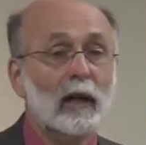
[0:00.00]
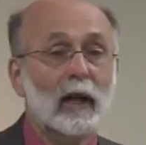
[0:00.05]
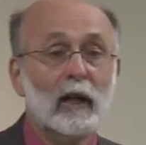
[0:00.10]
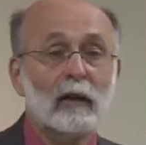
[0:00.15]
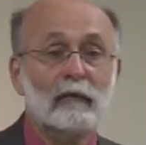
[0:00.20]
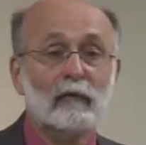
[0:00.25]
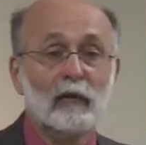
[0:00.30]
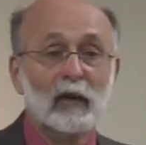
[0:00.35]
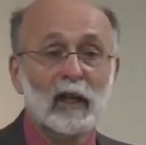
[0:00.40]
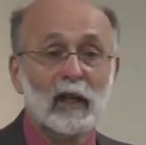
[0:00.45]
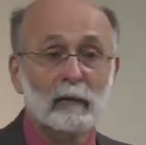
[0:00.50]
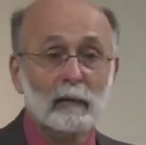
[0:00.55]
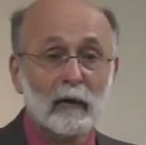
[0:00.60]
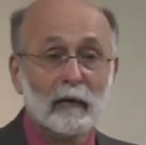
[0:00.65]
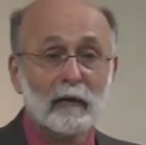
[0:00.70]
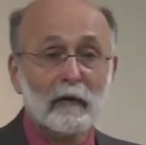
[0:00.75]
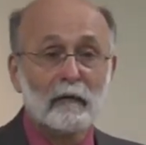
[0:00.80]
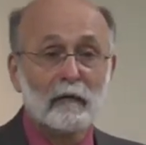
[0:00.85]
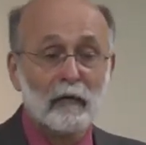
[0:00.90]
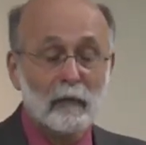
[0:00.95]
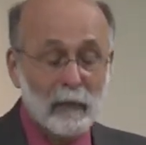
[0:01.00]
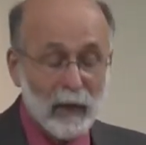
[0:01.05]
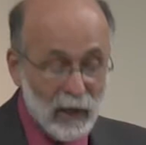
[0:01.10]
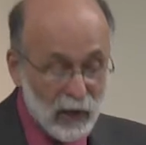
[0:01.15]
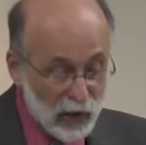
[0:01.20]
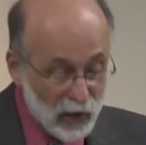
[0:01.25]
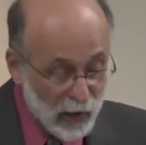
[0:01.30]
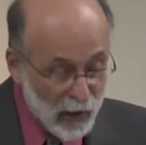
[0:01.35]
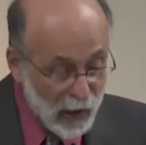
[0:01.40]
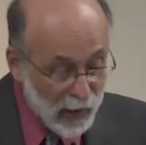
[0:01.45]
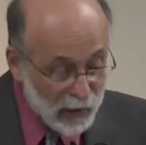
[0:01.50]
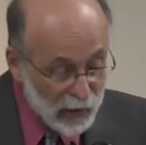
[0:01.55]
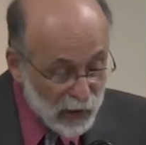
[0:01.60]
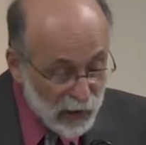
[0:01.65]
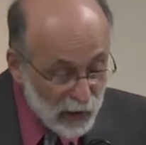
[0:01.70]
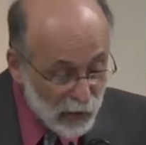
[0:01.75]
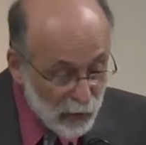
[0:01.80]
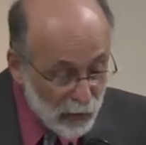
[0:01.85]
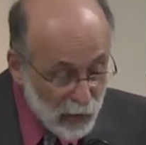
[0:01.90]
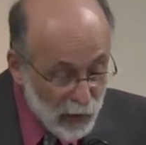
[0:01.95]
a Freedom of Information Act
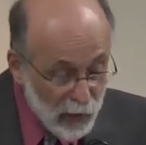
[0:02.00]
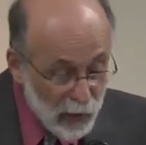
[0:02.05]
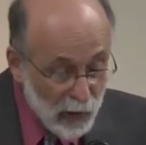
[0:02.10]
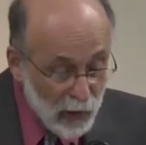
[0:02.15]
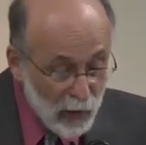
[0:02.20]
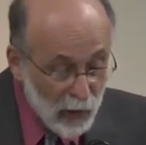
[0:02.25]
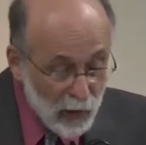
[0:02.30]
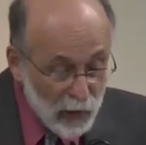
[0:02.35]
suit,